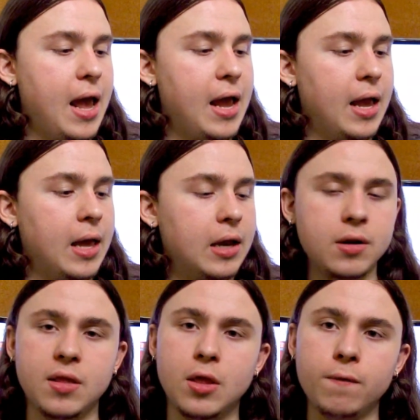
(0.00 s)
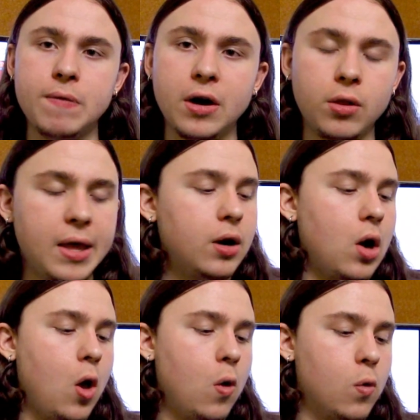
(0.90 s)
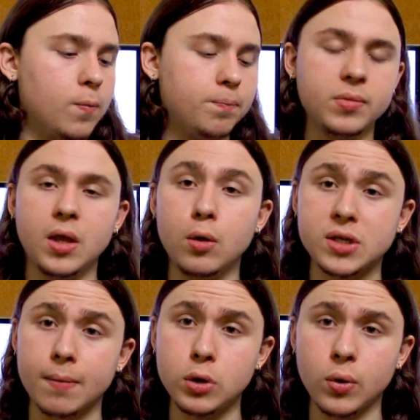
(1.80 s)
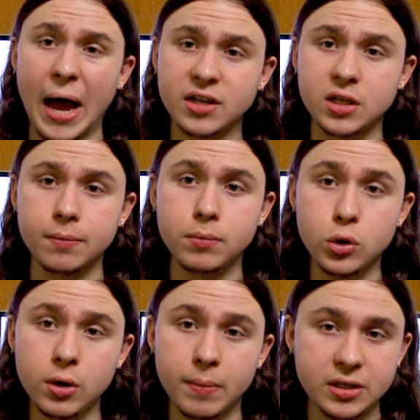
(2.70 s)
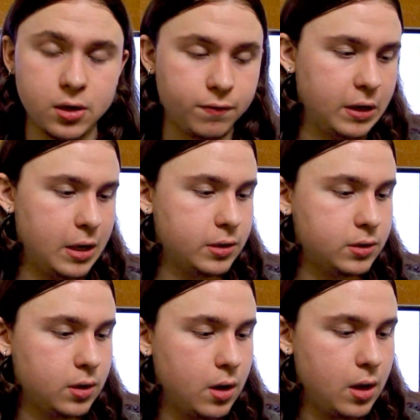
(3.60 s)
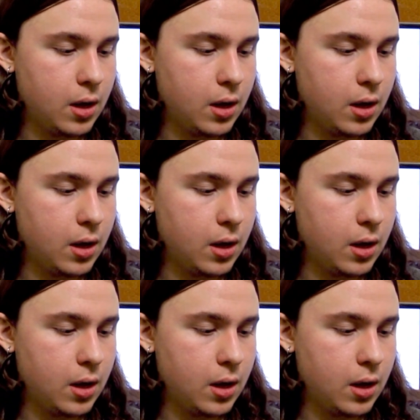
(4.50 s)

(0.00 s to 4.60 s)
and they'll find out later, oh, it was on mute, I accidentally muted myself, I guess.